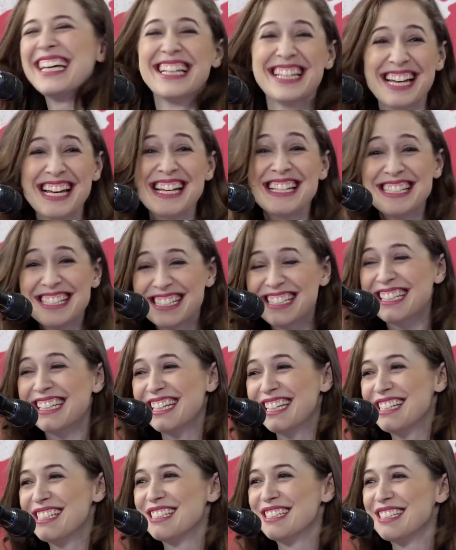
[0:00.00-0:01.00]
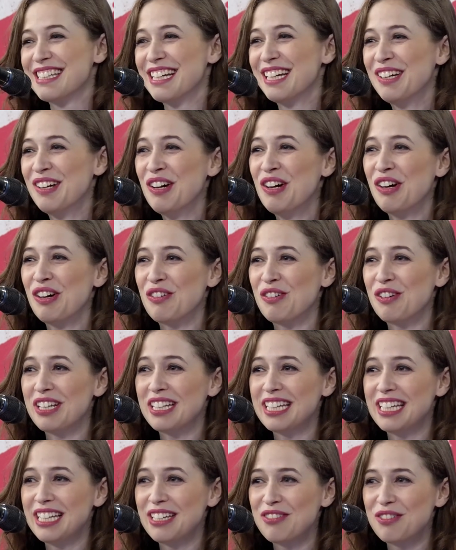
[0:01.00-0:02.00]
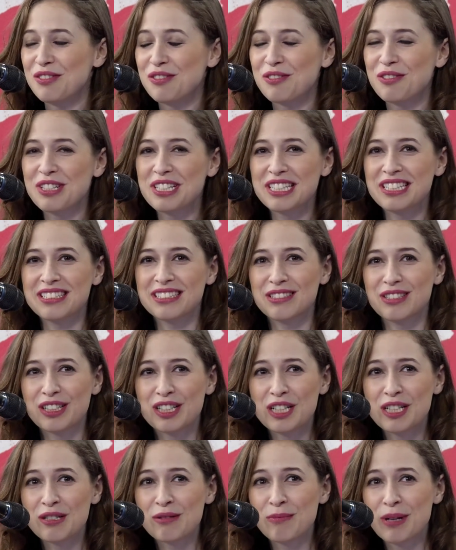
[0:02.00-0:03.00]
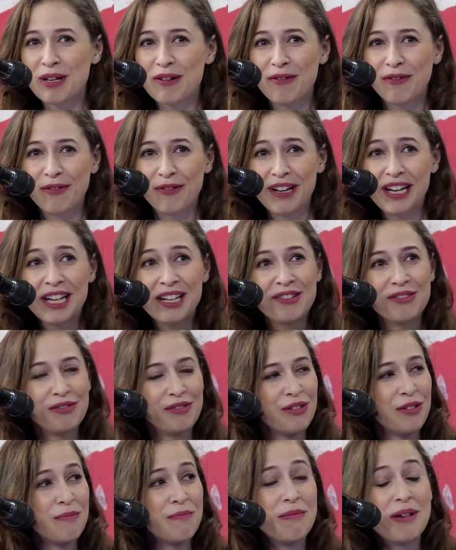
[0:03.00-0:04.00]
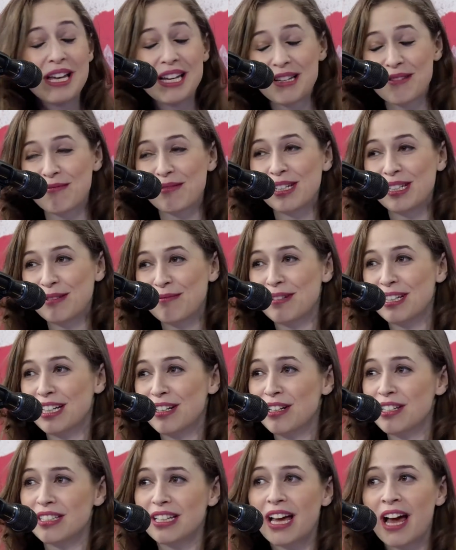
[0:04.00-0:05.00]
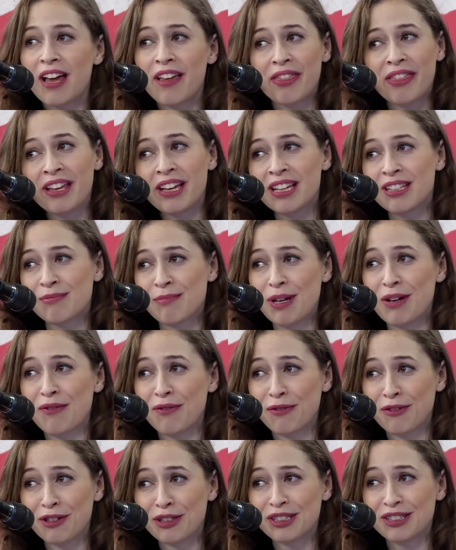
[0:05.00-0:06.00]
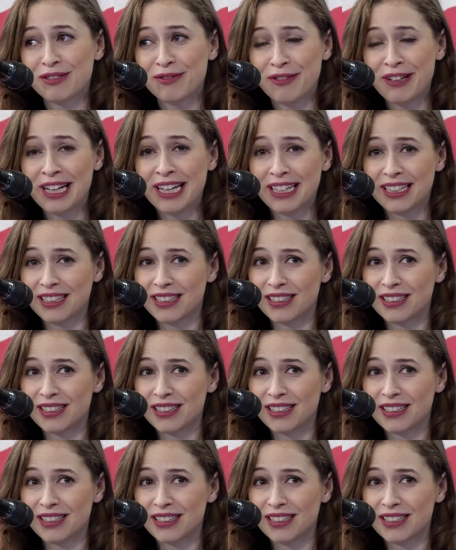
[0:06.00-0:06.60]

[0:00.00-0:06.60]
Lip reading: Yes. he's my fan for many years. I think he's my first fan.